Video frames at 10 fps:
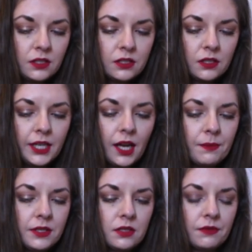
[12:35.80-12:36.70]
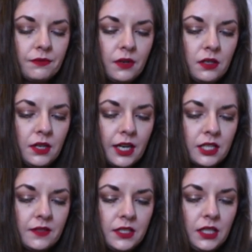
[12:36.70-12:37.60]
So yeah, this is a fun
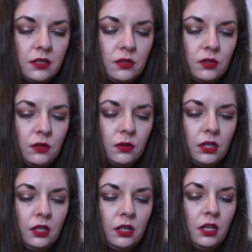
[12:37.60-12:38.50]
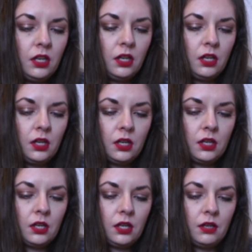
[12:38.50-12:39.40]
activity to do
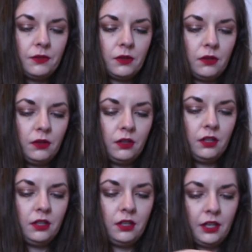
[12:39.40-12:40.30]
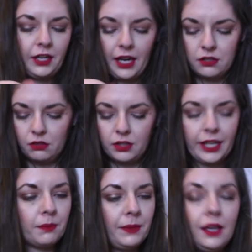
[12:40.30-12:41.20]
if you're an adult
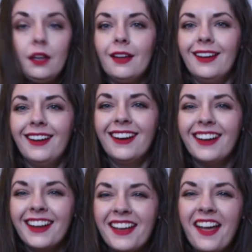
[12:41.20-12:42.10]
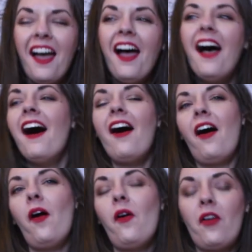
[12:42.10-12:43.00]
like me,
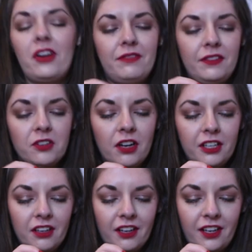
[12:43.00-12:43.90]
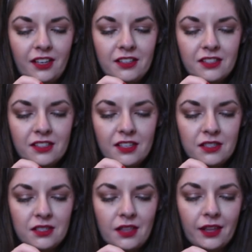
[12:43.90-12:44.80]
or if you've got young kids.
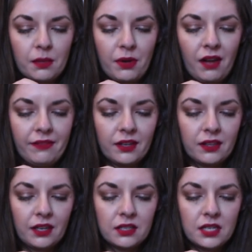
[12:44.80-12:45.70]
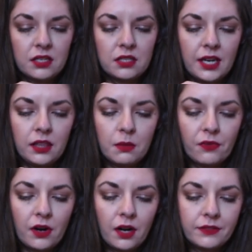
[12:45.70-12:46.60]
This is like the perfect thing to entertain them
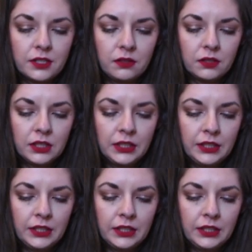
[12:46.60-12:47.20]
for an afternoon.